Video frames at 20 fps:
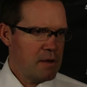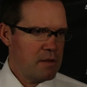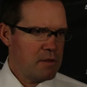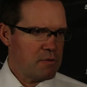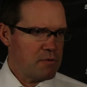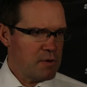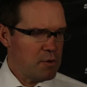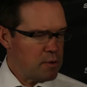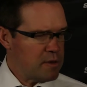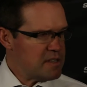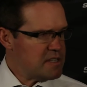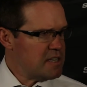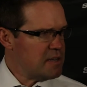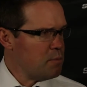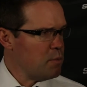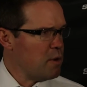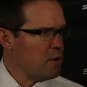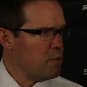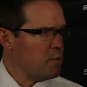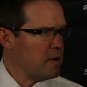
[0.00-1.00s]
they're the only
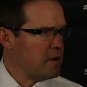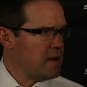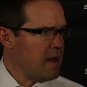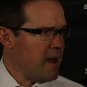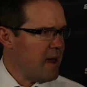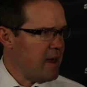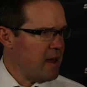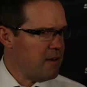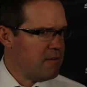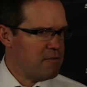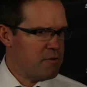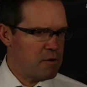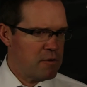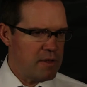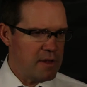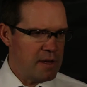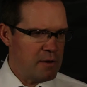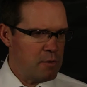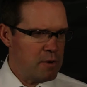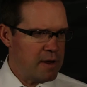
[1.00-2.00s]
team we would have or
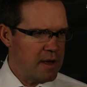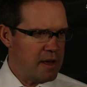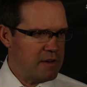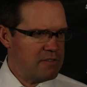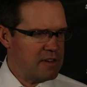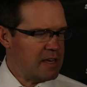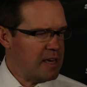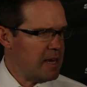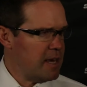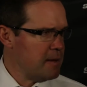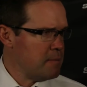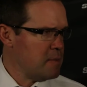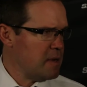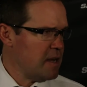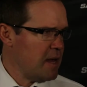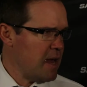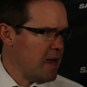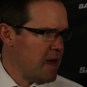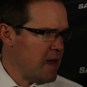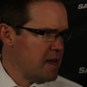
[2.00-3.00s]
they would have game in
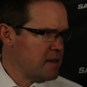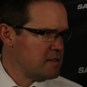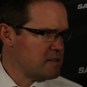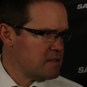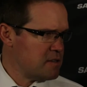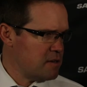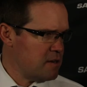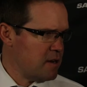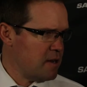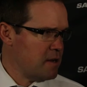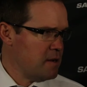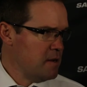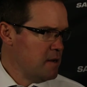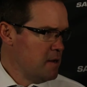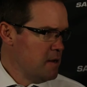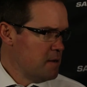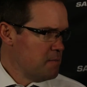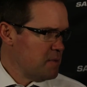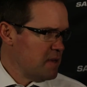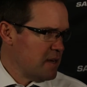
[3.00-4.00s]
hands on
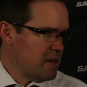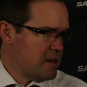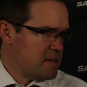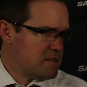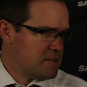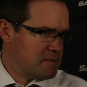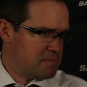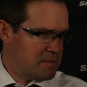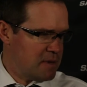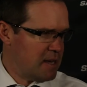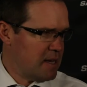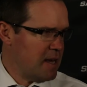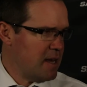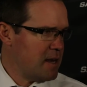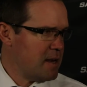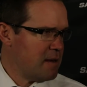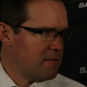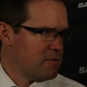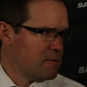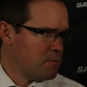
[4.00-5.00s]
because,
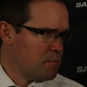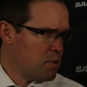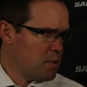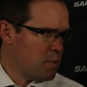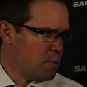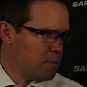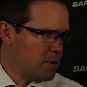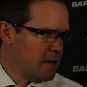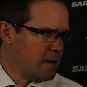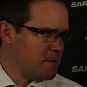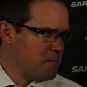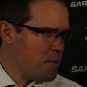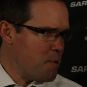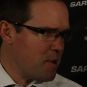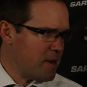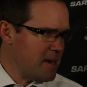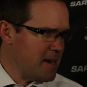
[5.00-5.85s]
again, every, we're playing more